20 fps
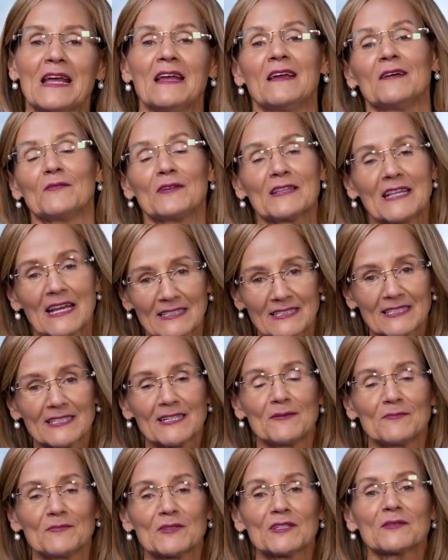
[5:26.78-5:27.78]
Well, that
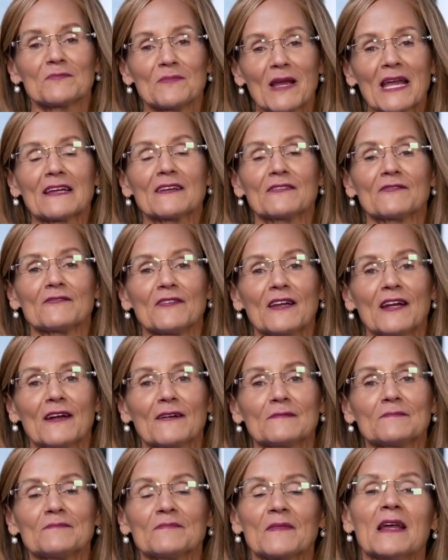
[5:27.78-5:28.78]
seems to make it fair.
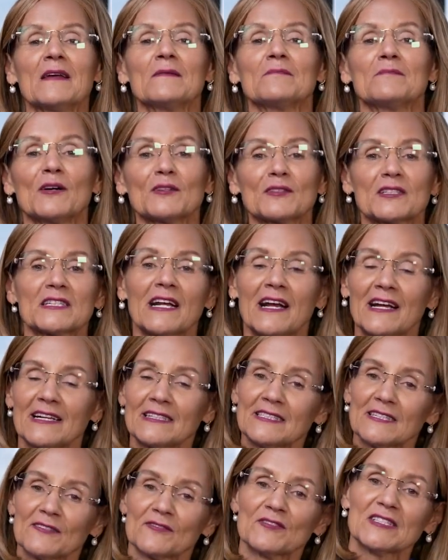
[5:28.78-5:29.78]
Both
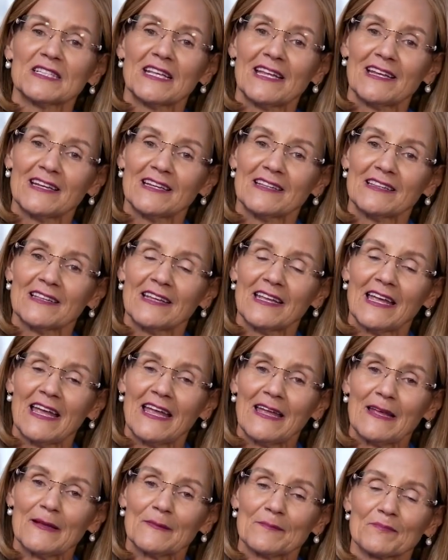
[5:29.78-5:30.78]
sides have skin in the
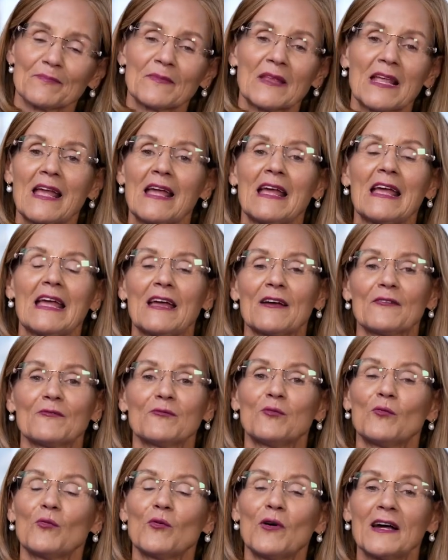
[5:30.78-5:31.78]
game. If
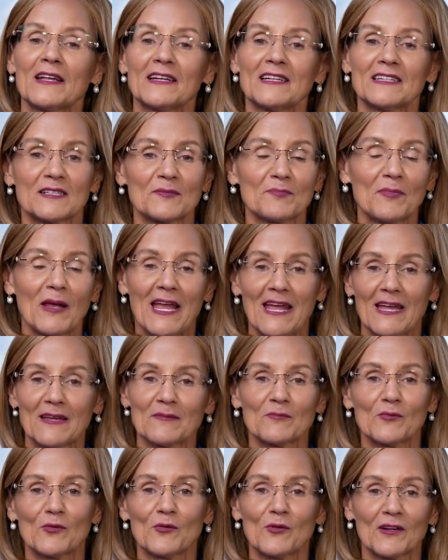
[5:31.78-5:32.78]
one is paying
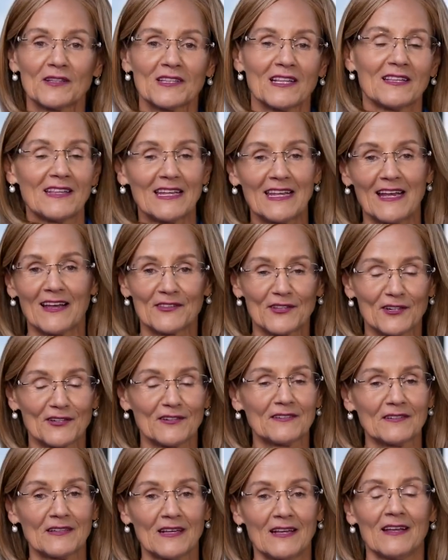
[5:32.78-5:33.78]
more than the
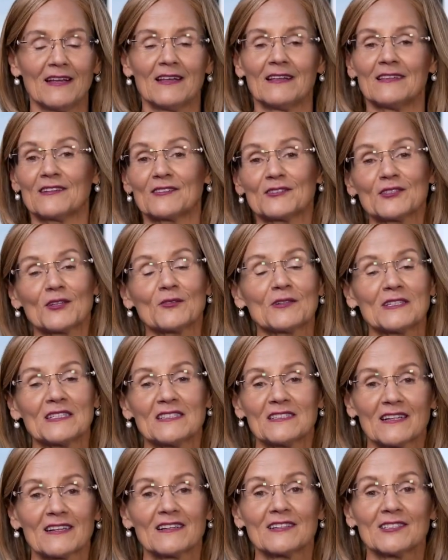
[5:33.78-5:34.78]
other, there's always
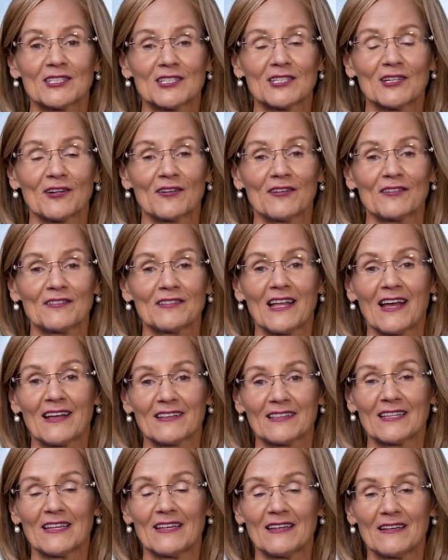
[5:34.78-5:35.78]
the concern
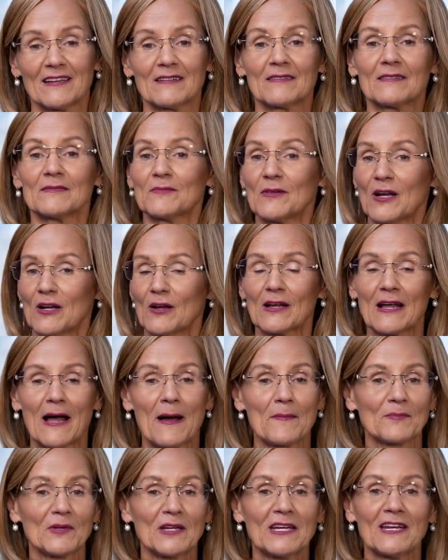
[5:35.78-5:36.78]
that the
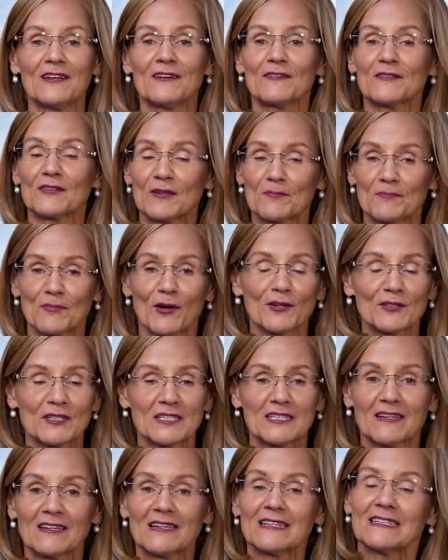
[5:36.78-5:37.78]
company or the
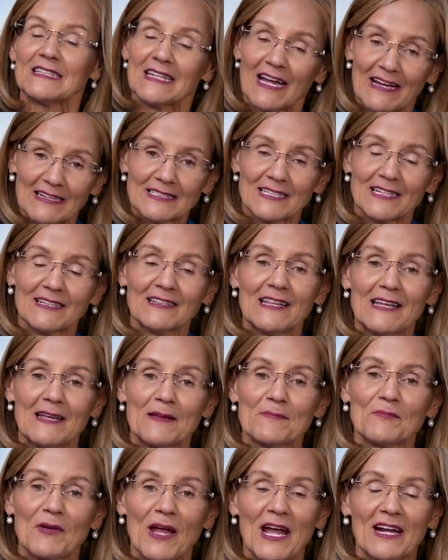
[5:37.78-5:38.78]
person conducting the
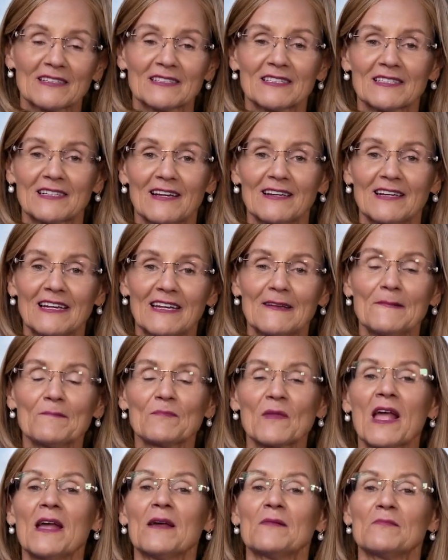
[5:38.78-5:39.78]
impact study
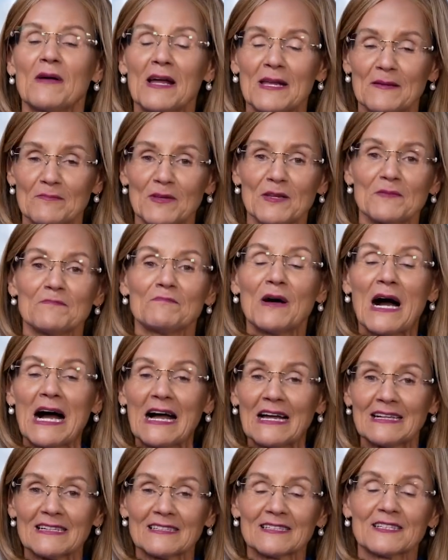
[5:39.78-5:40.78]
might be
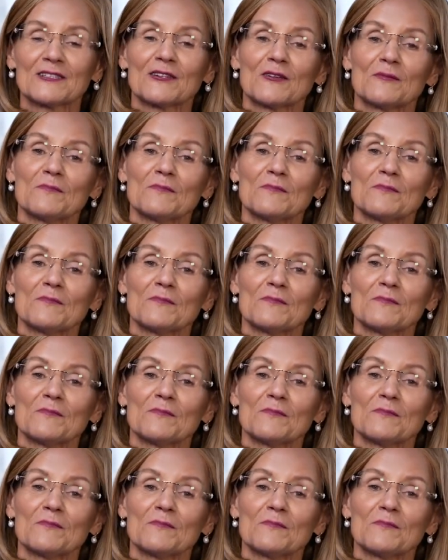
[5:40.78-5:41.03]
biased or